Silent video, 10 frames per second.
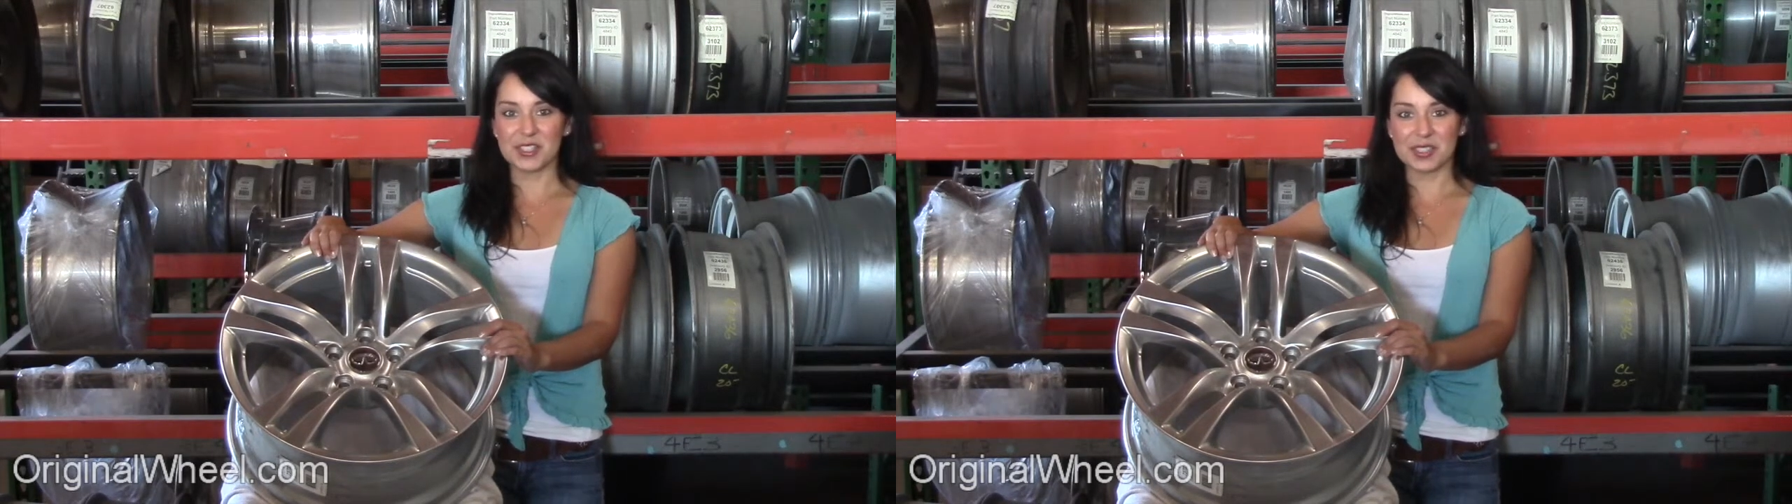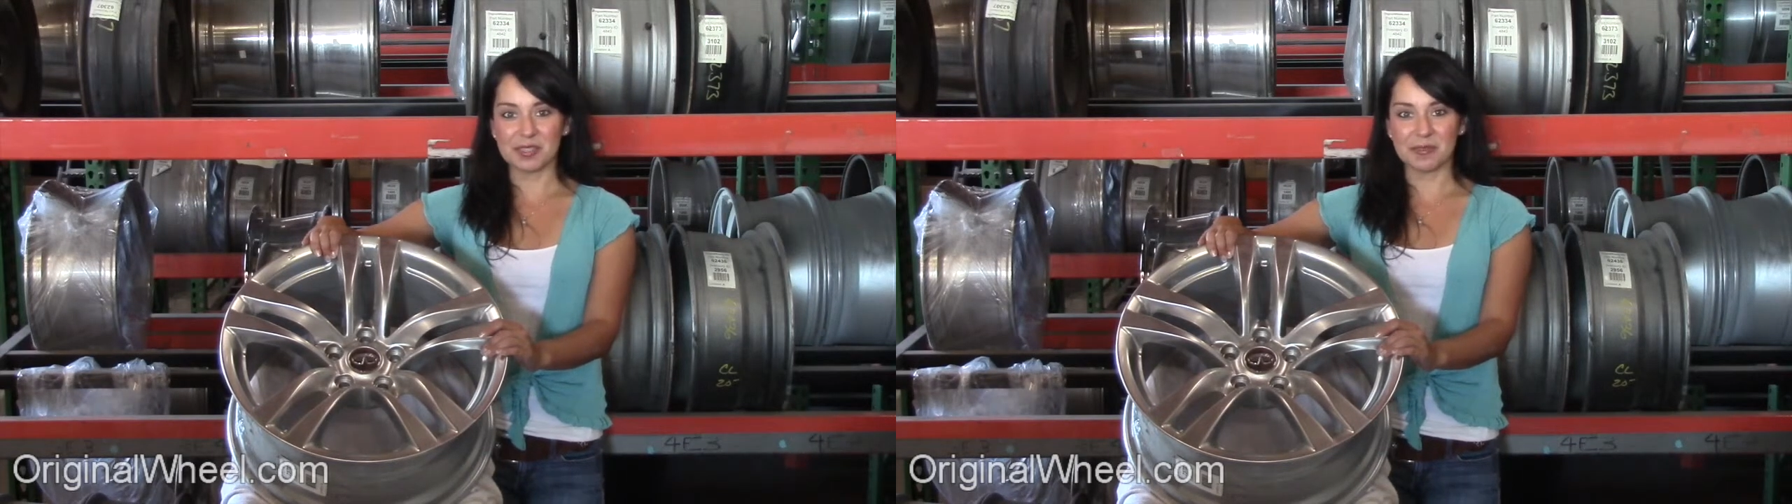
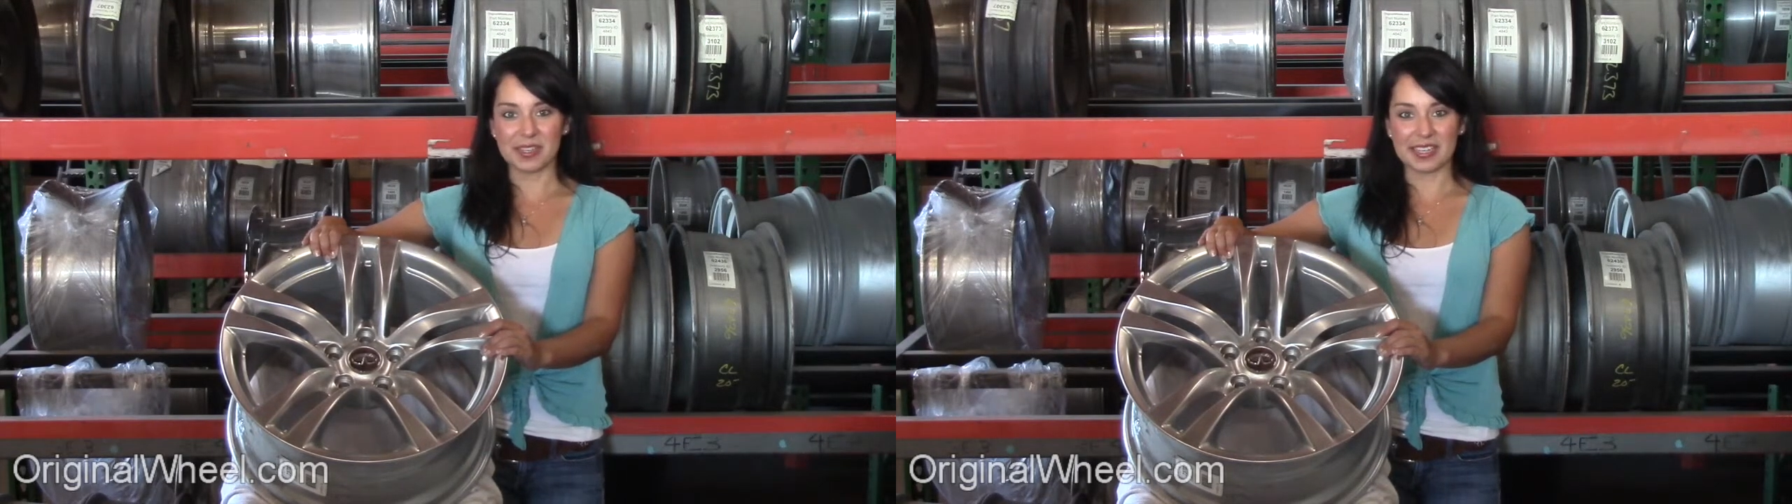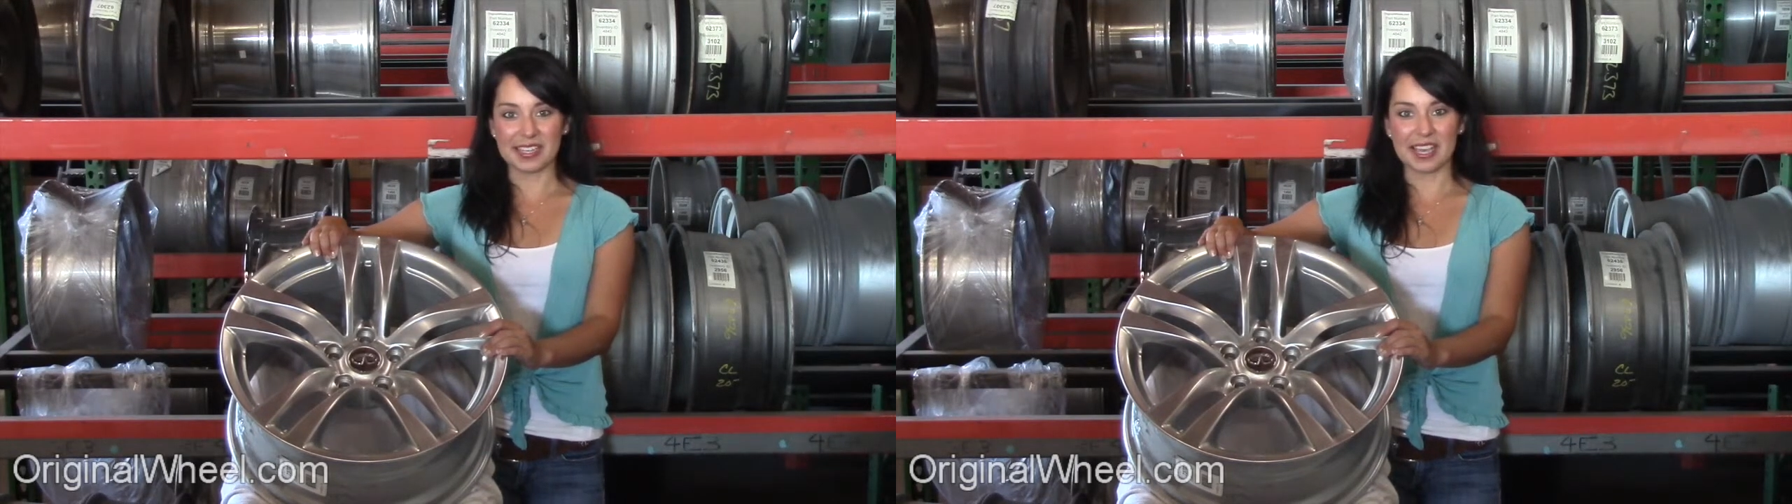used
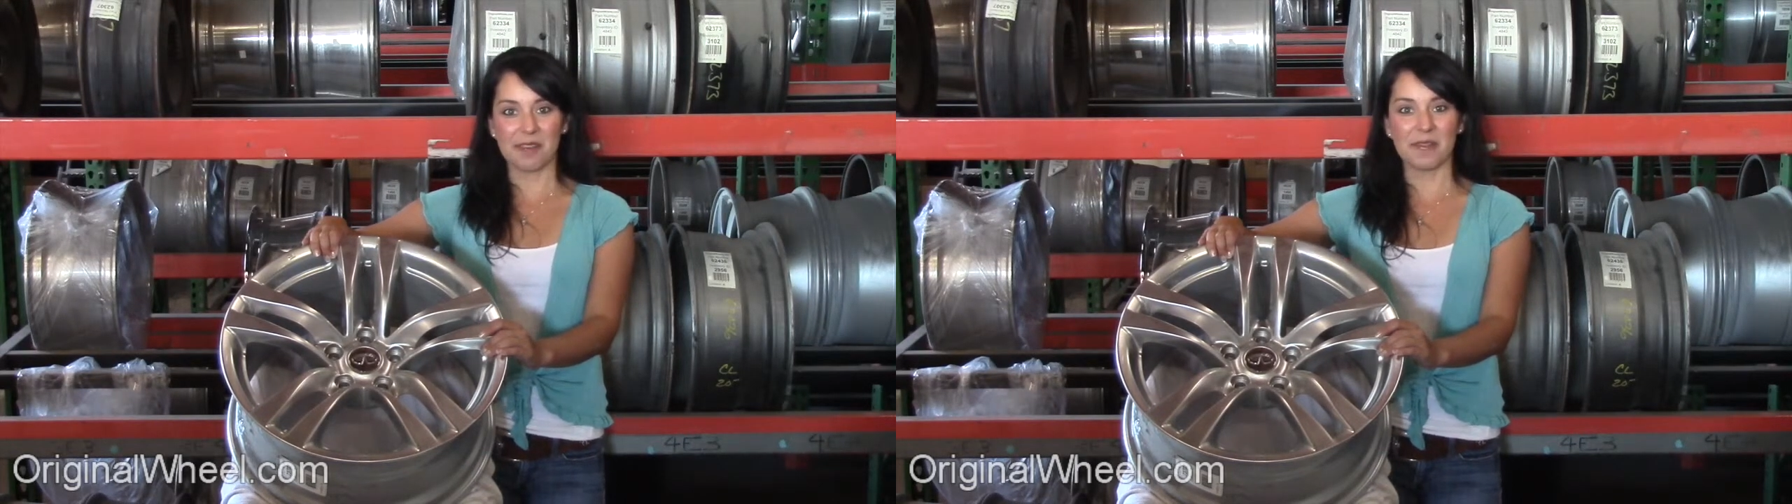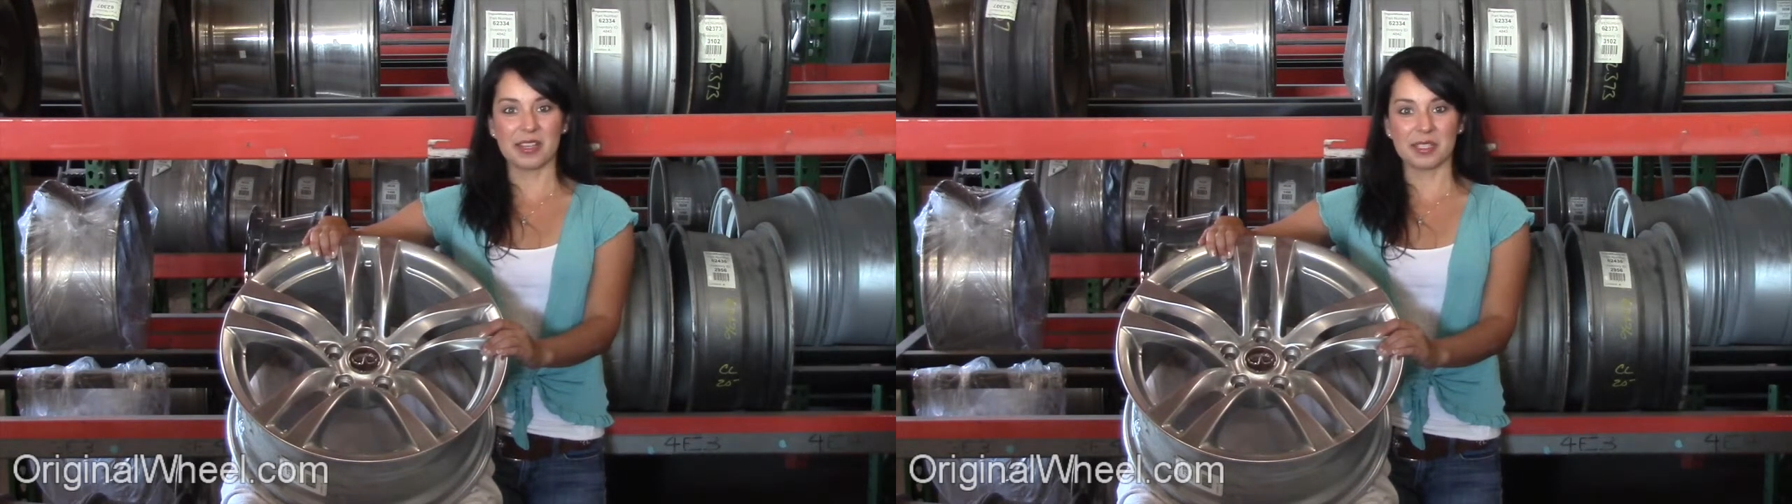Infiniti
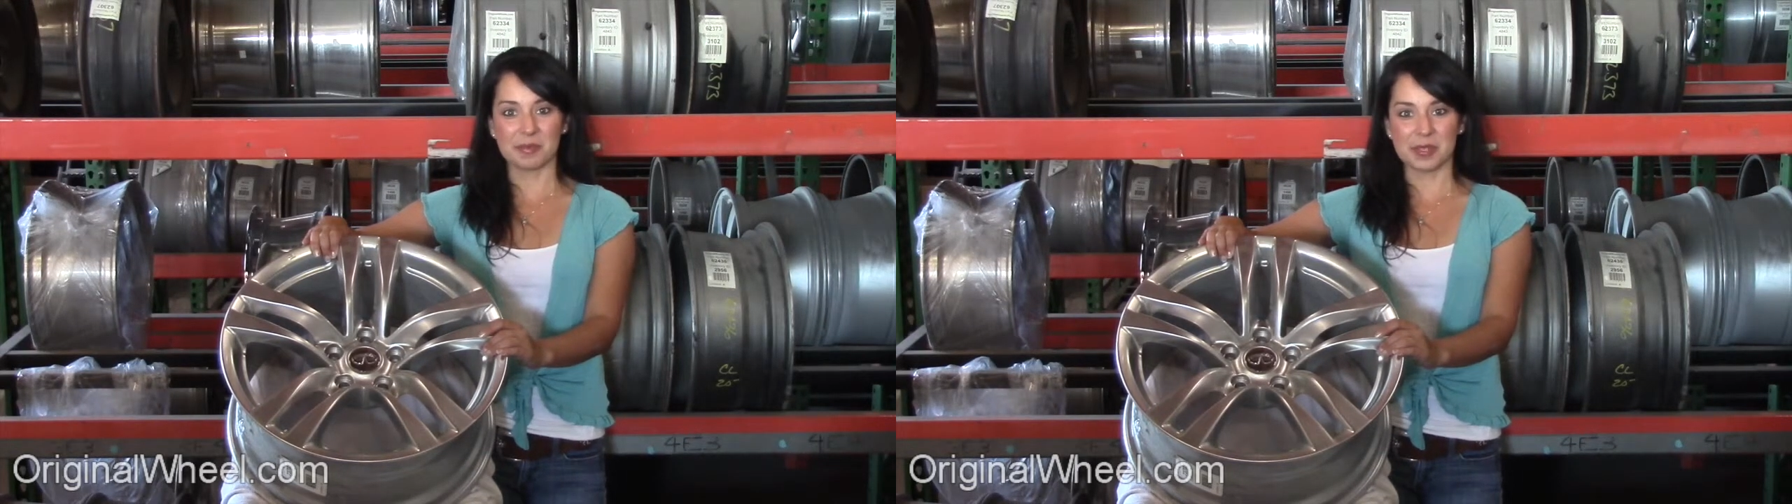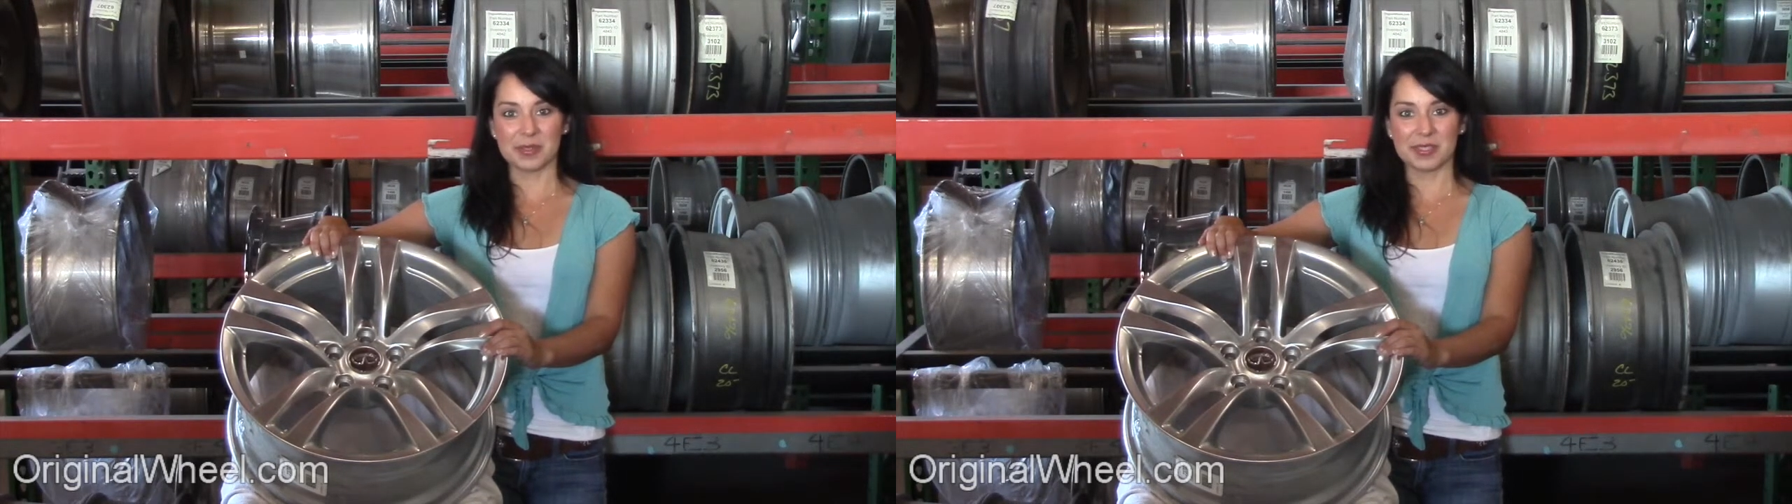FX
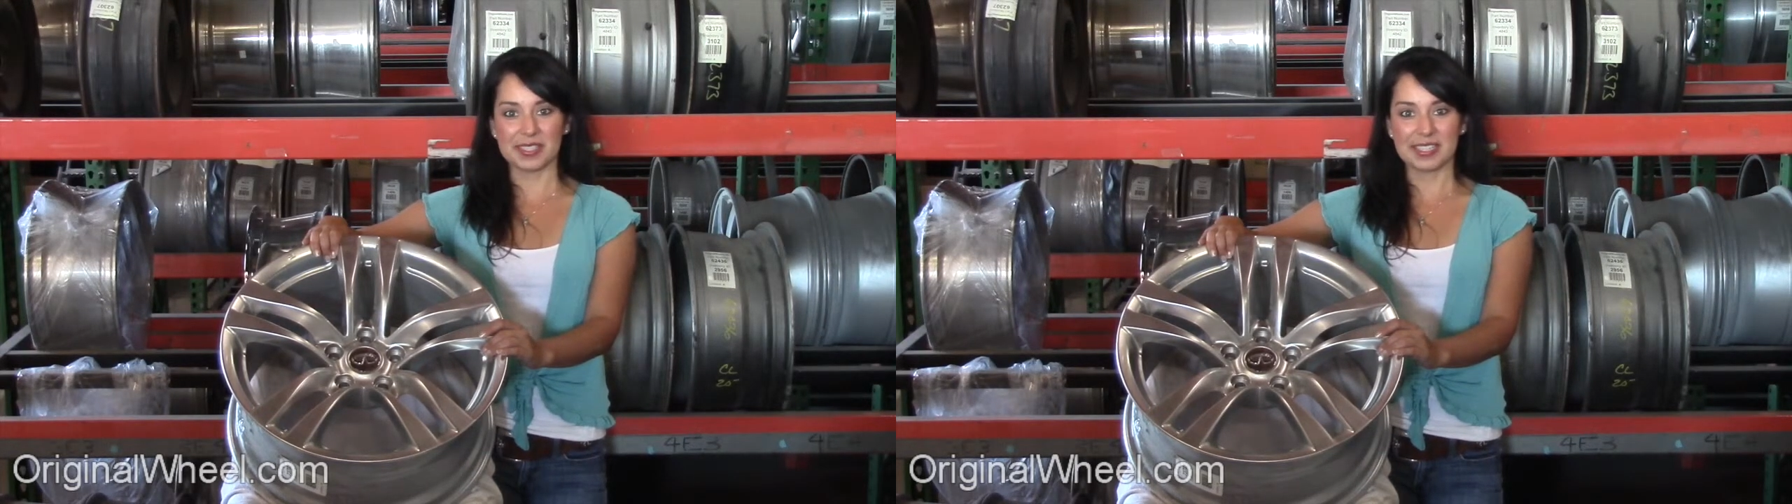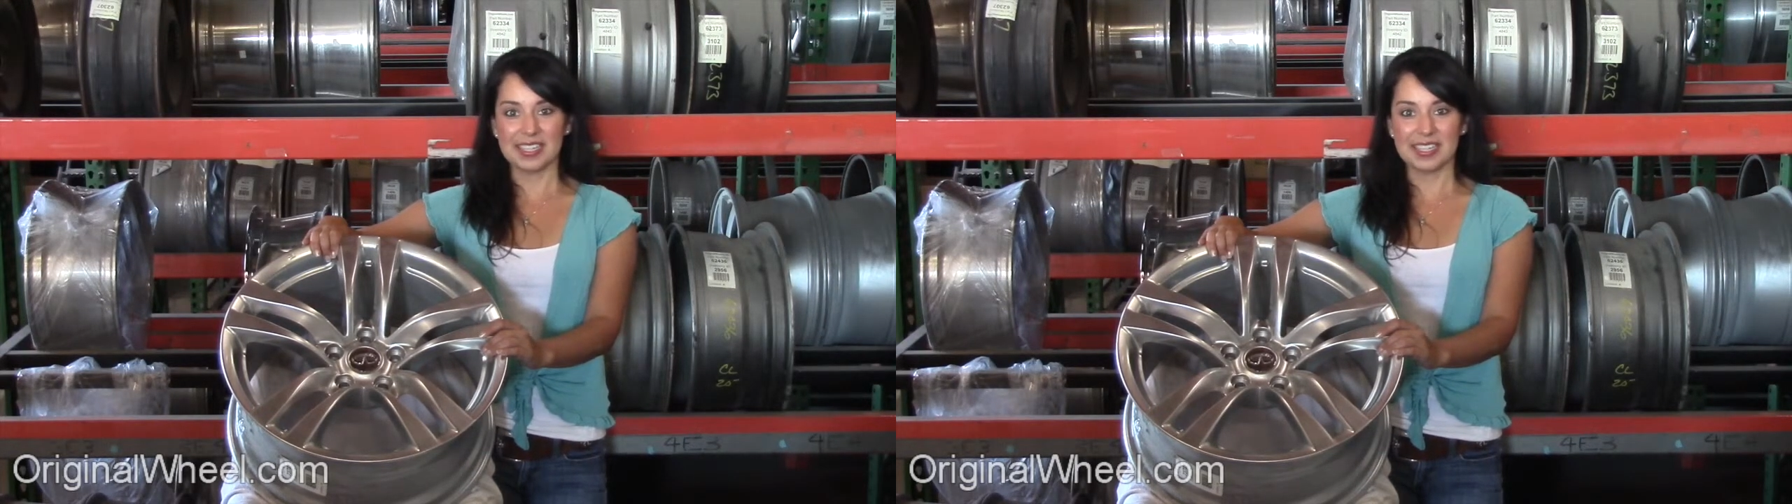wheels.